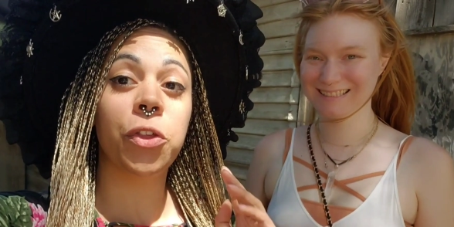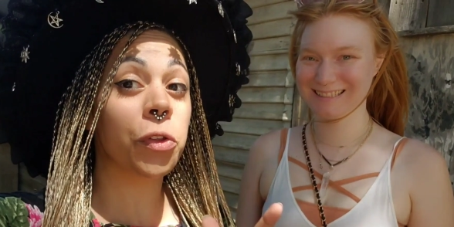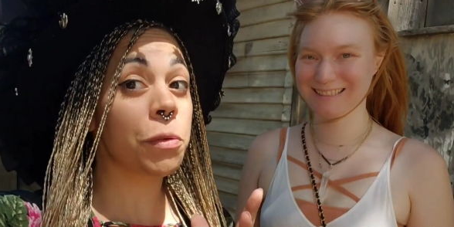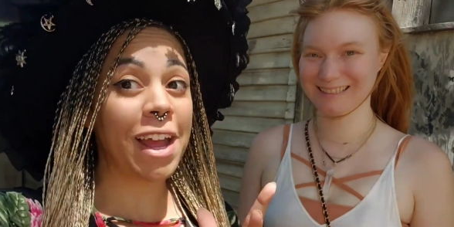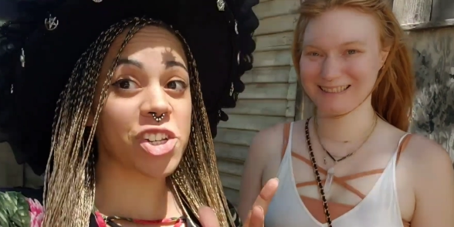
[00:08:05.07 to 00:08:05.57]
Speaker 1: Through
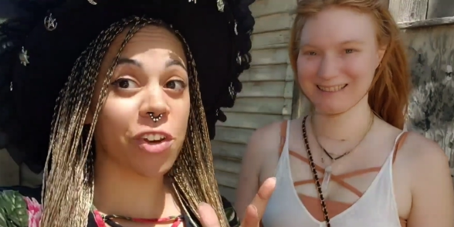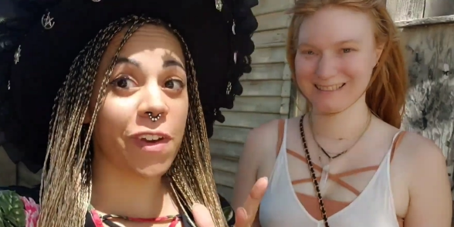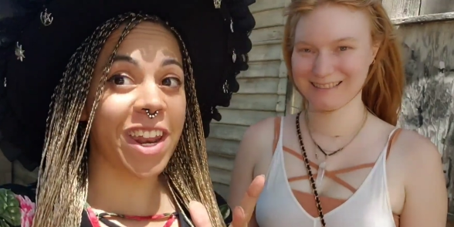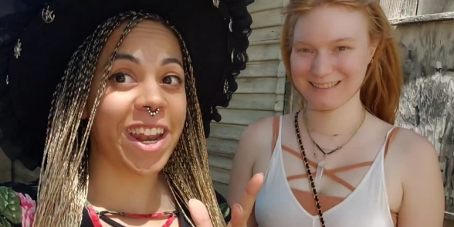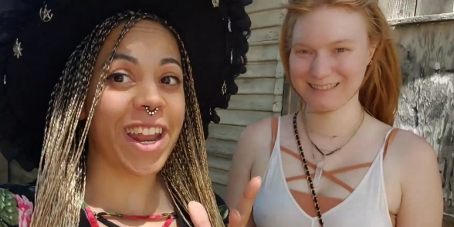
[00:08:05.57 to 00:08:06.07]
the magic of
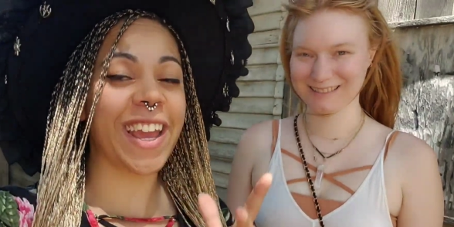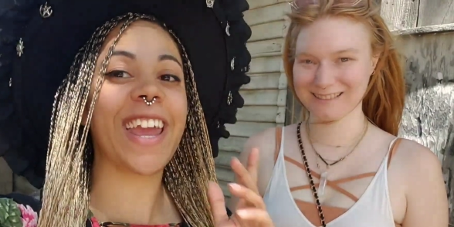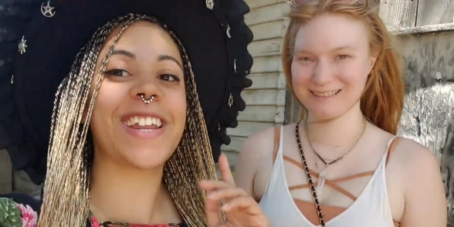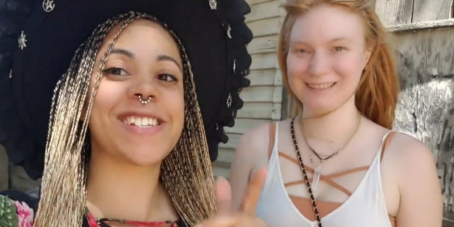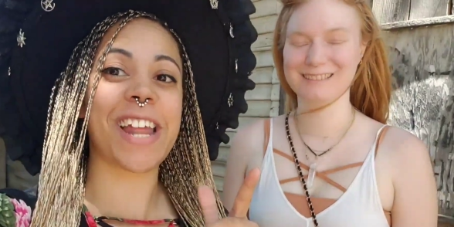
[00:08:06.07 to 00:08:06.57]
editing,
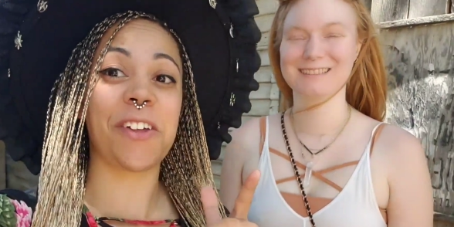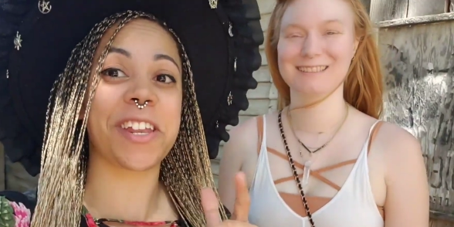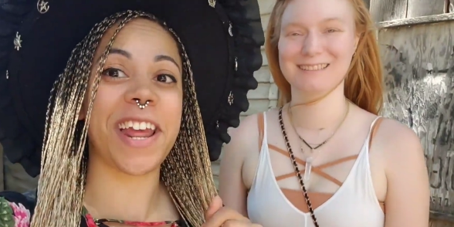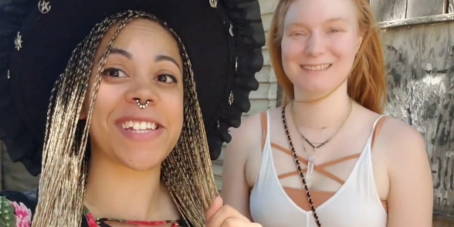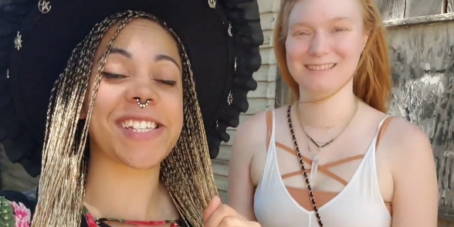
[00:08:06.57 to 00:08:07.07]
it is now the
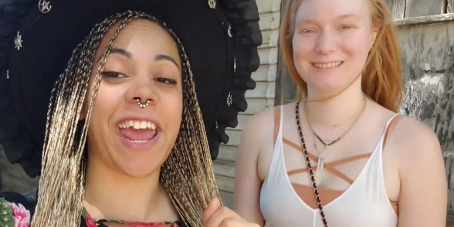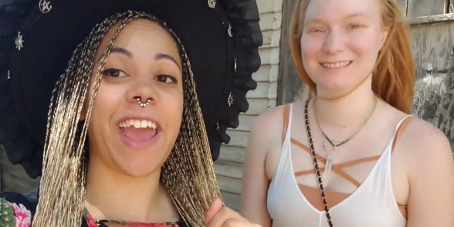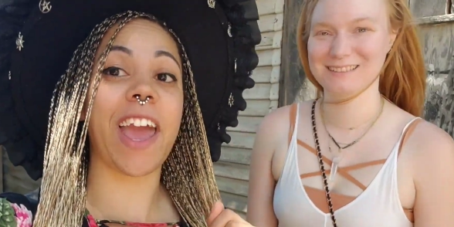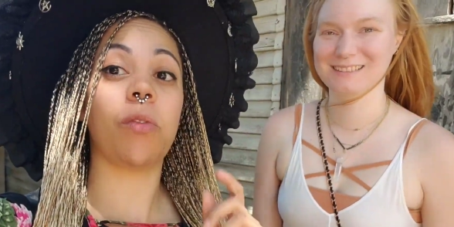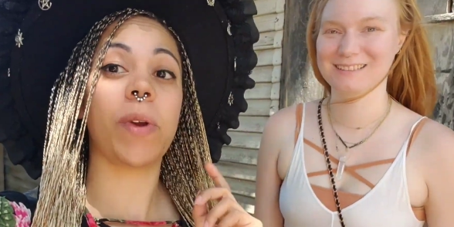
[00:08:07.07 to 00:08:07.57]
next day,
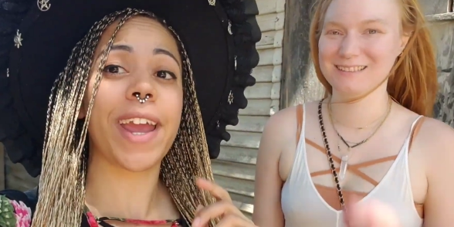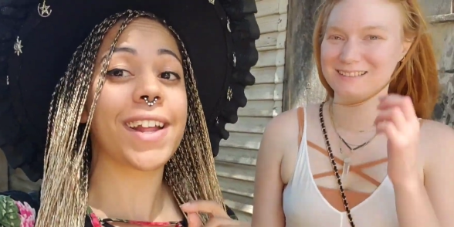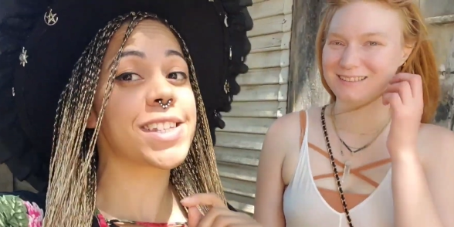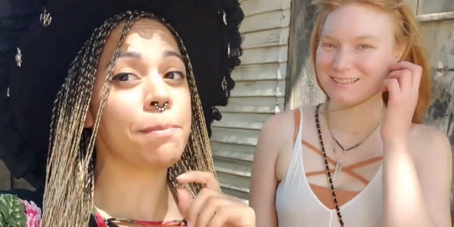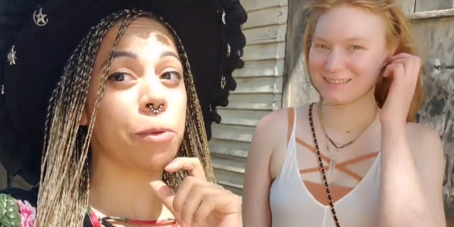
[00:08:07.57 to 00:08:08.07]
and we
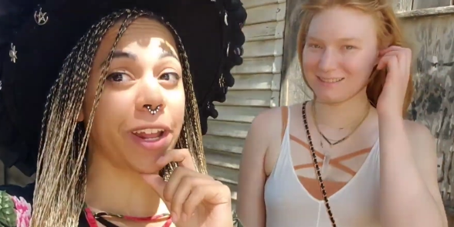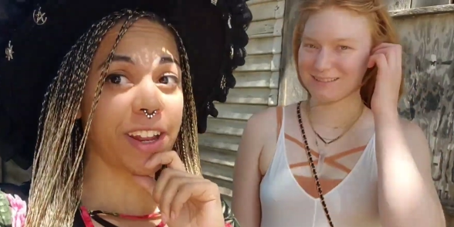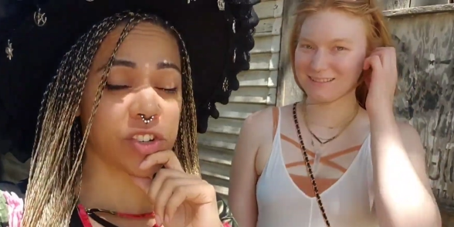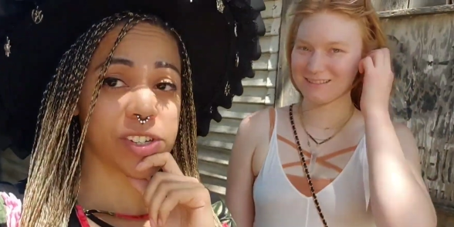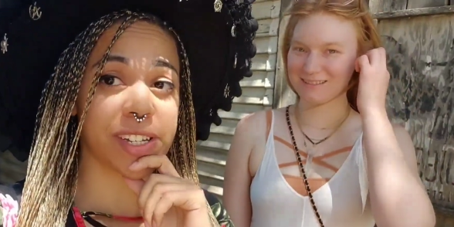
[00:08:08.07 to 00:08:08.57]
had some pretty
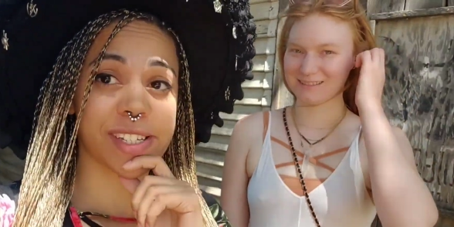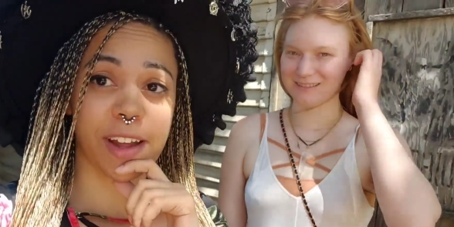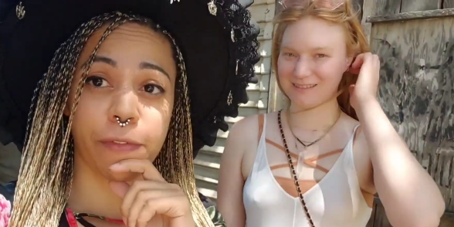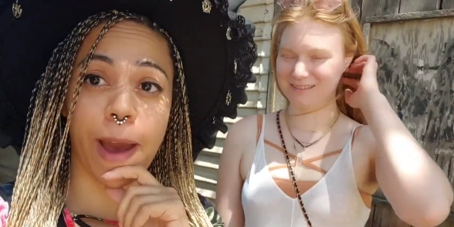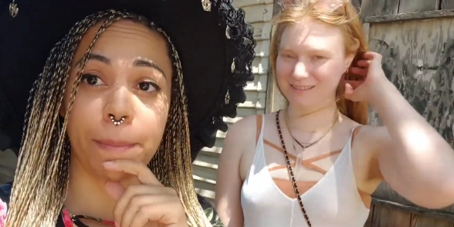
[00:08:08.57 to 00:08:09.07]
interesting
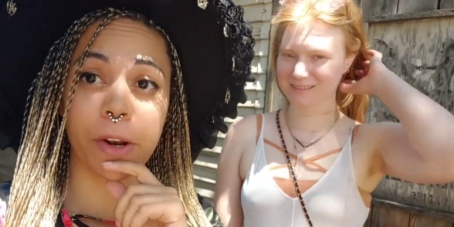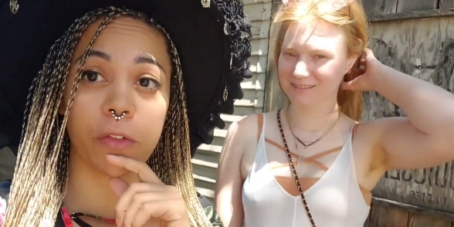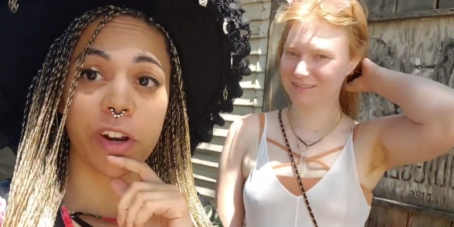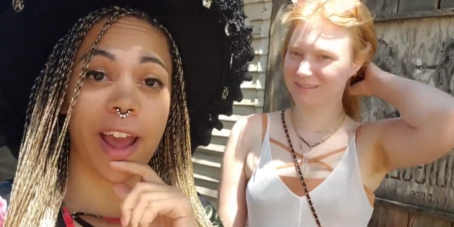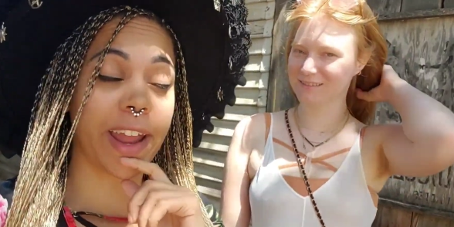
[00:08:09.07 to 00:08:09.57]
stuff happen
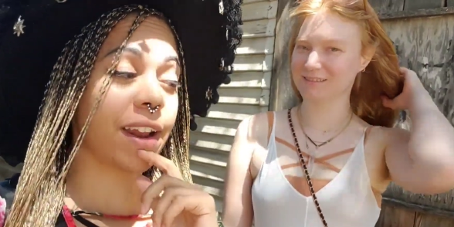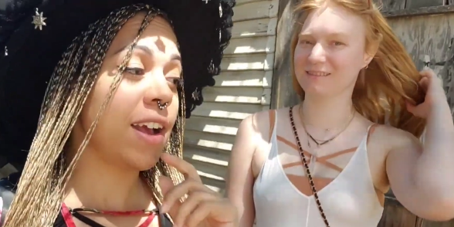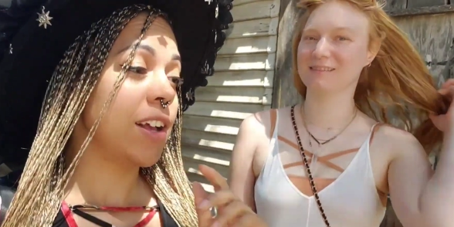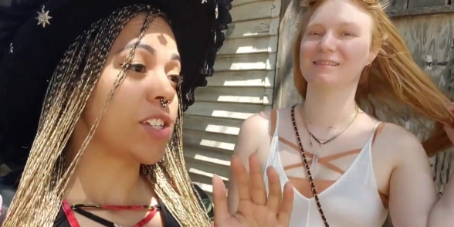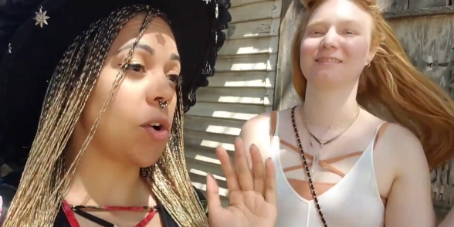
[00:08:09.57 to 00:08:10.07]
overnight.
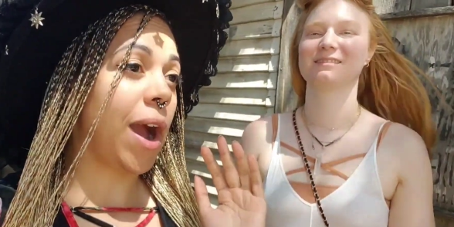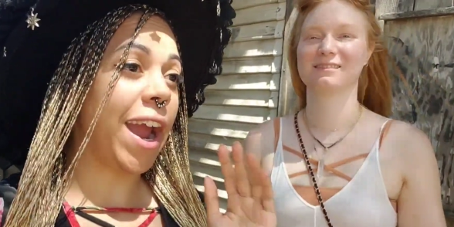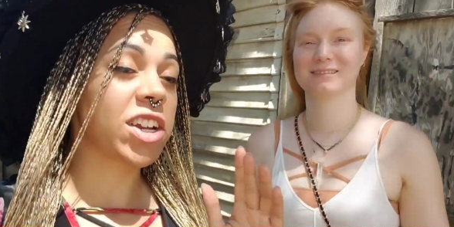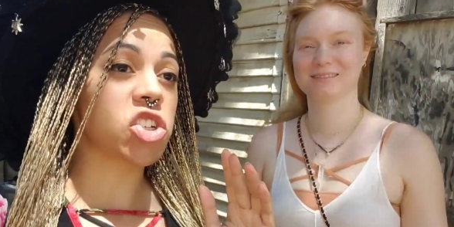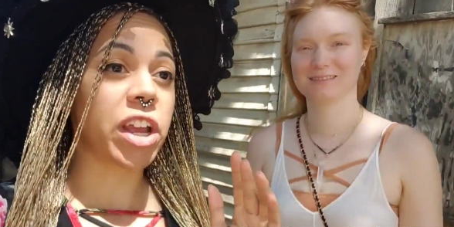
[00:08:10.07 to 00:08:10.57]
So I
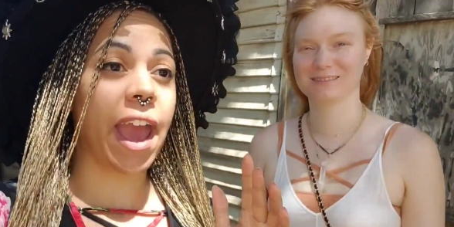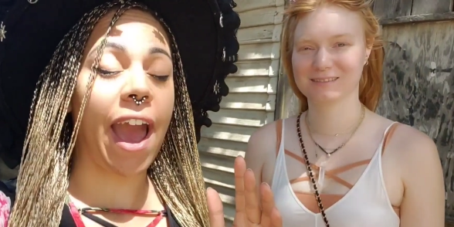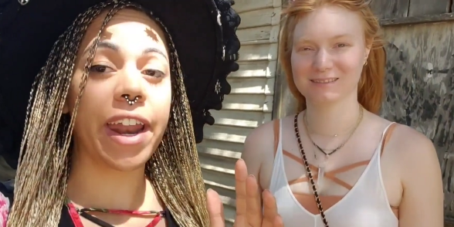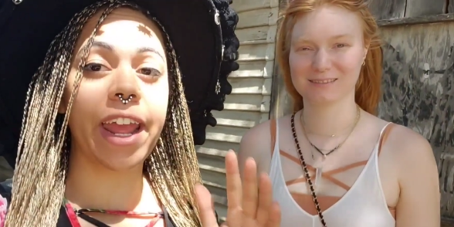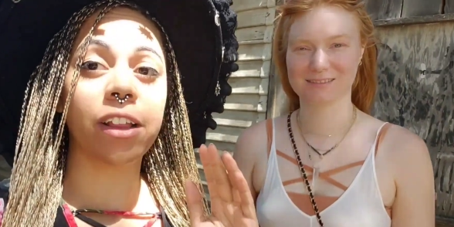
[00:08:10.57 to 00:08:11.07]
actually
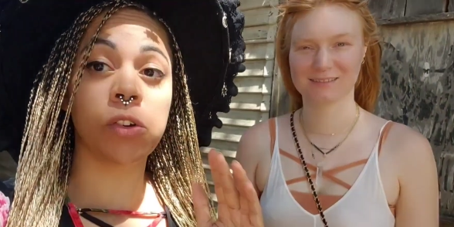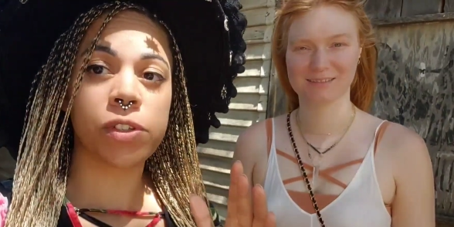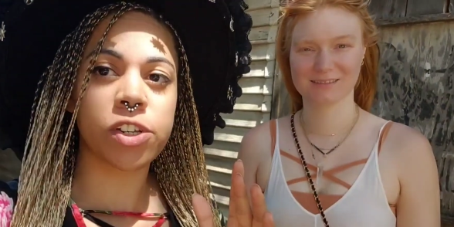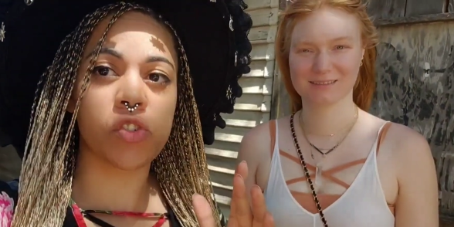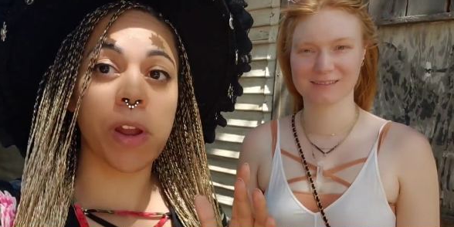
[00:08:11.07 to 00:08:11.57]
had a
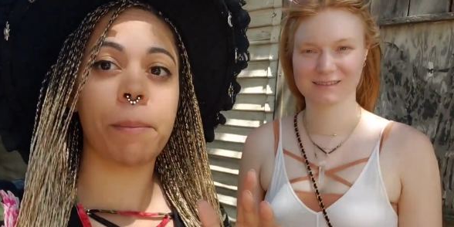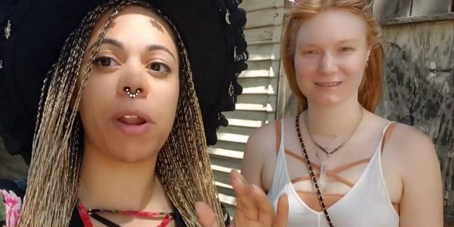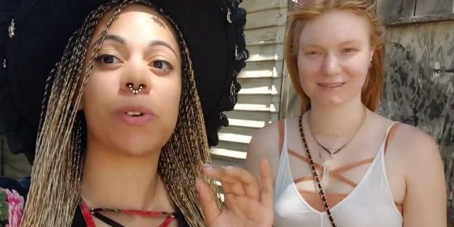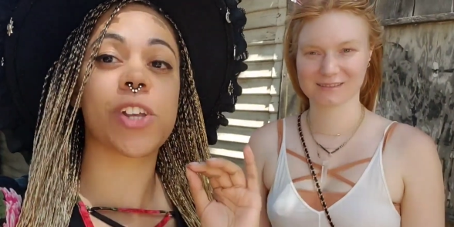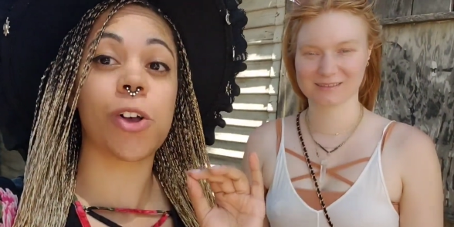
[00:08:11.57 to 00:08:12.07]
lucid dream, but
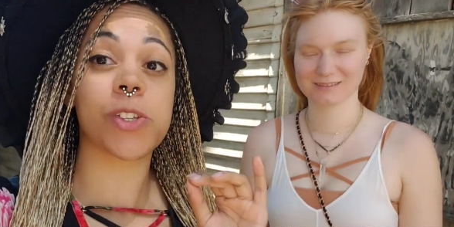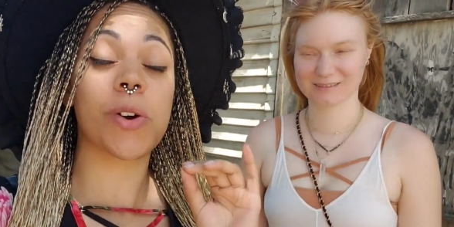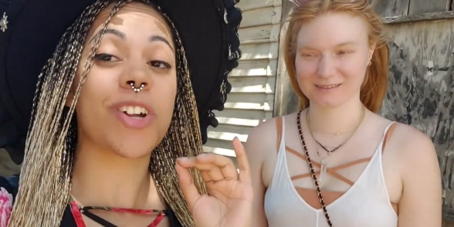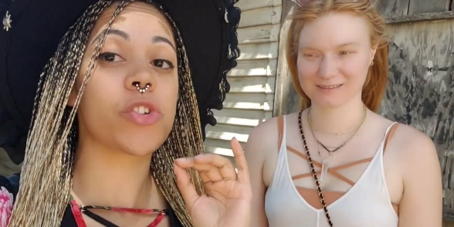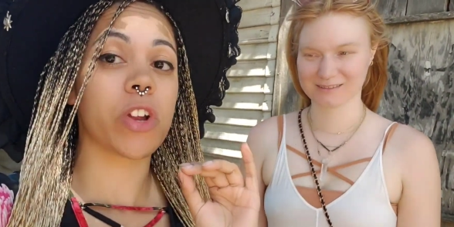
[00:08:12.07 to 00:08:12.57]
it was also
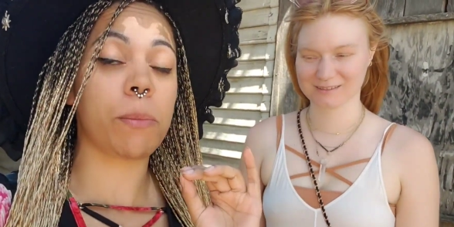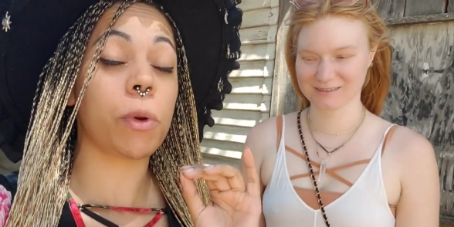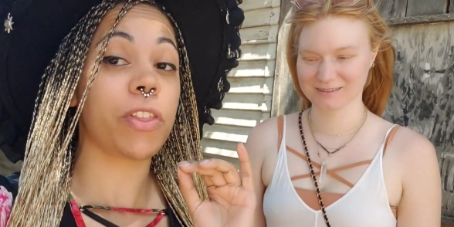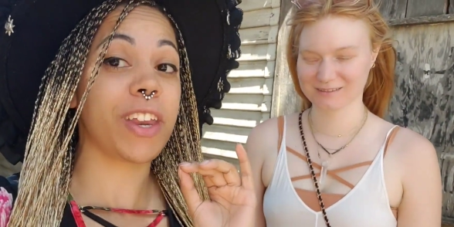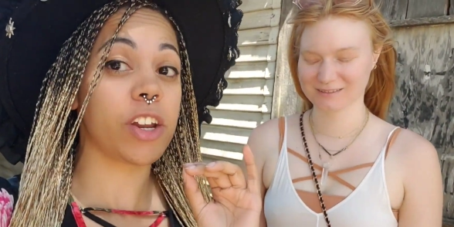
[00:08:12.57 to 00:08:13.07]
a dream
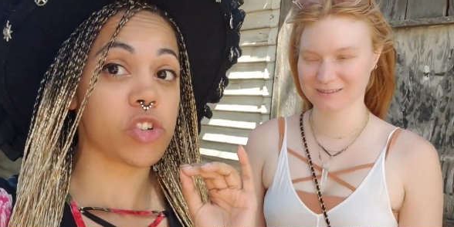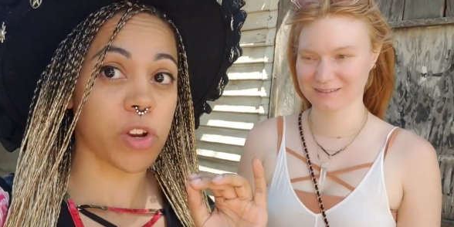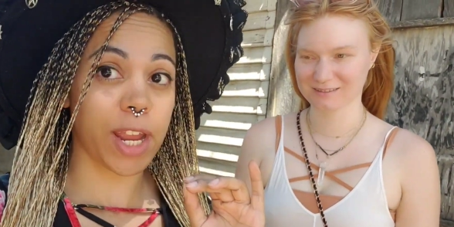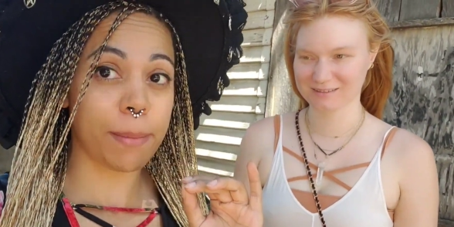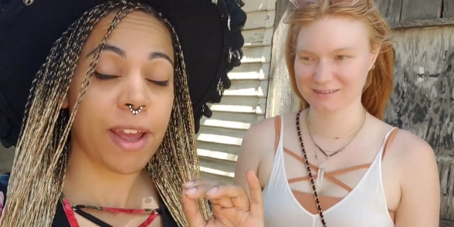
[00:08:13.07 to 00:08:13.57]
within a
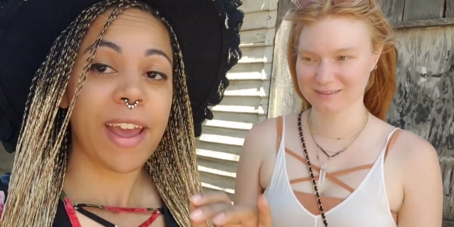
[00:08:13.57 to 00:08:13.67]
dream.